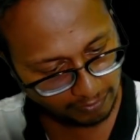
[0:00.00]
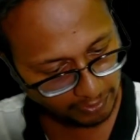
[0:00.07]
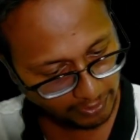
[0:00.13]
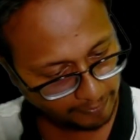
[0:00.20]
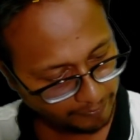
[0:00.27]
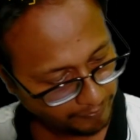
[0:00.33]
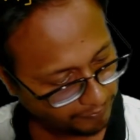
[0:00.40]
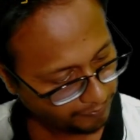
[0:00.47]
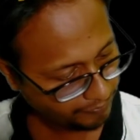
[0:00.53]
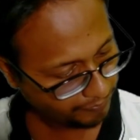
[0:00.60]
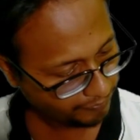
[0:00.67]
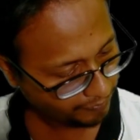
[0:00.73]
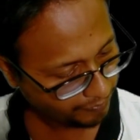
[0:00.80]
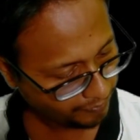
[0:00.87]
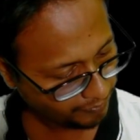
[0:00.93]
Okay.
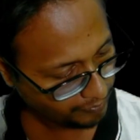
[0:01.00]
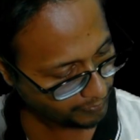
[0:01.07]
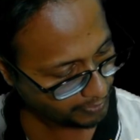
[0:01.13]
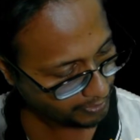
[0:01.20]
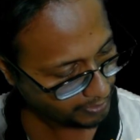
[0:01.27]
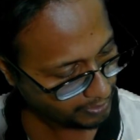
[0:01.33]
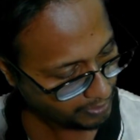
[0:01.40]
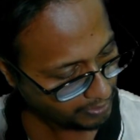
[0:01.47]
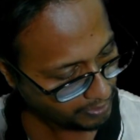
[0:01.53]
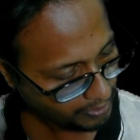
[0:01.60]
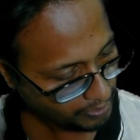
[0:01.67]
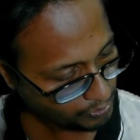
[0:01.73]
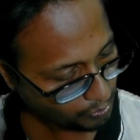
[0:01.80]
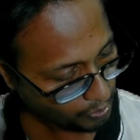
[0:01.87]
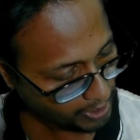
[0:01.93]

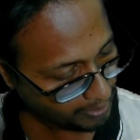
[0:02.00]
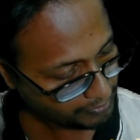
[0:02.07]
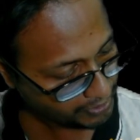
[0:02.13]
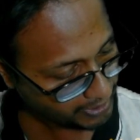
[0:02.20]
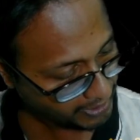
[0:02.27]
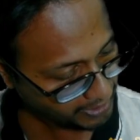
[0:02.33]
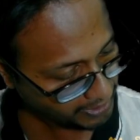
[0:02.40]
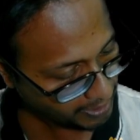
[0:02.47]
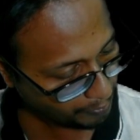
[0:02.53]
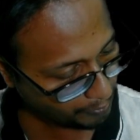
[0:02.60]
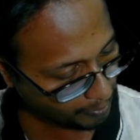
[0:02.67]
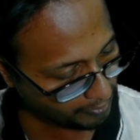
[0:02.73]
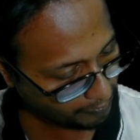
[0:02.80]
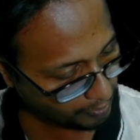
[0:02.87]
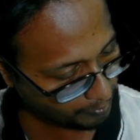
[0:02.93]
So when I'm seeing the
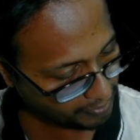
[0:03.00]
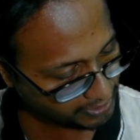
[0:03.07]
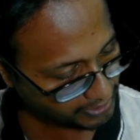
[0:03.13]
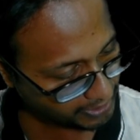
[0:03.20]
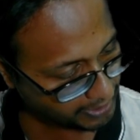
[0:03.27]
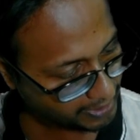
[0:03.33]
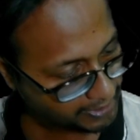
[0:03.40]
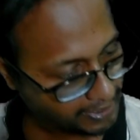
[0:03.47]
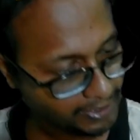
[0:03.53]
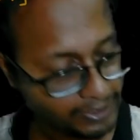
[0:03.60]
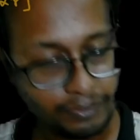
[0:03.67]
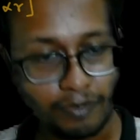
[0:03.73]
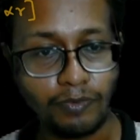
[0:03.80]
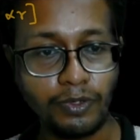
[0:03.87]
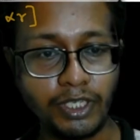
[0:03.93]
problem from instantaneous axis
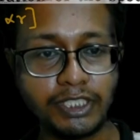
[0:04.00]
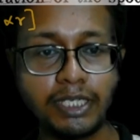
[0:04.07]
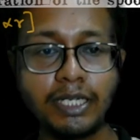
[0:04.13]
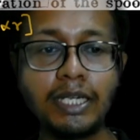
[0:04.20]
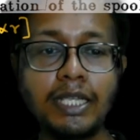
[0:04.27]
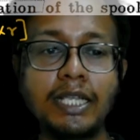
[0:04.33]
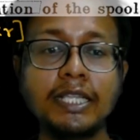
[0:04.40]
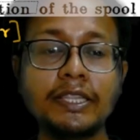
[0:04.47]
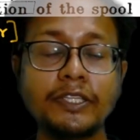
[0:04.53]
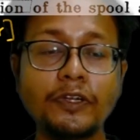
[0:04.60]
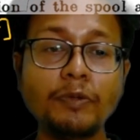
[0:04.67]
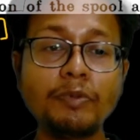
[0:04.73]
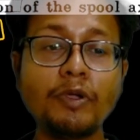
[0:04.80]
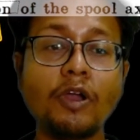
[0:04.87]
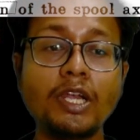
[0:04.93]
of rotation, there will
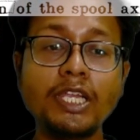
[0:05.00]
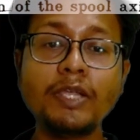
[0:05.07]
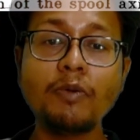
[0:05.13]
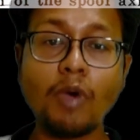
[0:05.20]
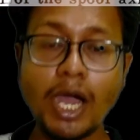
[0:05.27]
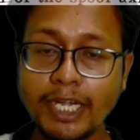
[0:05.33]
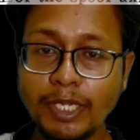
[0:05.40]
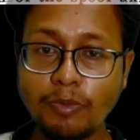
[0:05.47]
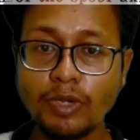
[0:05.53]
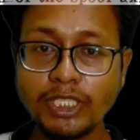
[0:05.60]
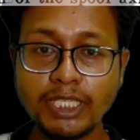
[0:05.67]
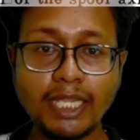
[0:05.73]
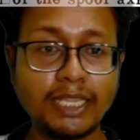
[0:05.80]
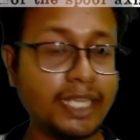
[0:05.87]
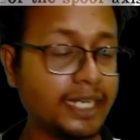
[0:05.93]
be only one
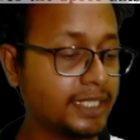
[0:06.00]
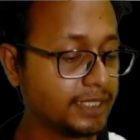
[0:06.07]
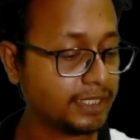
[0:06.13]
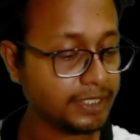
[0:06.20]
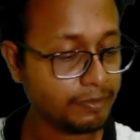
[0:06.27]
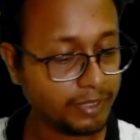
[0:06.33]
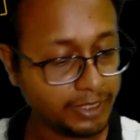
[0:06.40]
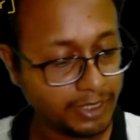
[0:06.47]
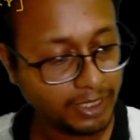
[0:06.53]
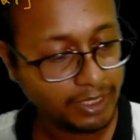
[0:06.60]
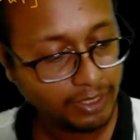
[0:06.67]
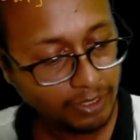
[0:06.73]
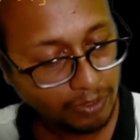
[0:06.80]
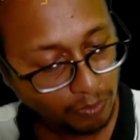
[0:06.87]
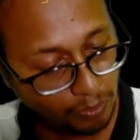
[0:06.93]
equation and that is nothing but the
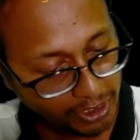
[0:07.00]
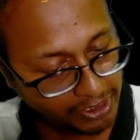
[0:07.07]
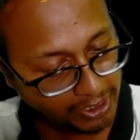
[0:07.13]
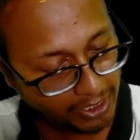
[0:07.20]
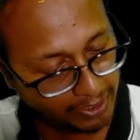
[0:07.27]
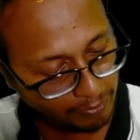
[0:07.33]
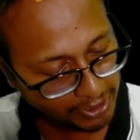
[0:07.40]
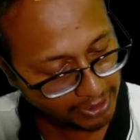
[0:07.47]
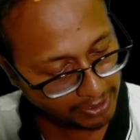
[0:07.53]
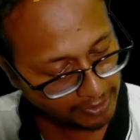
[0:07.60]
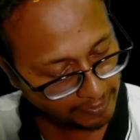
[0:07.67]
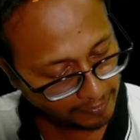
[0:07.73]
rotational equation.